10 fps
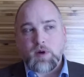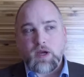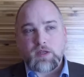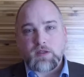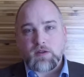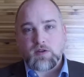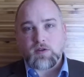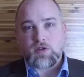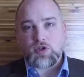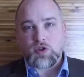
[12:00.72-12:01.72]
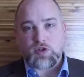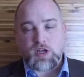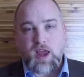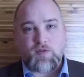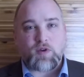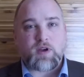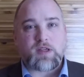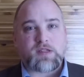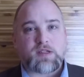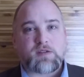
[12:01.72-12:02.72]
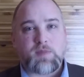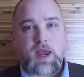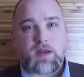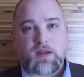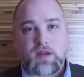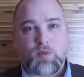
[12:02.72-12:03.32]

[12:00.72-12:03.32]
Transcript: but the church in Africa has expanded,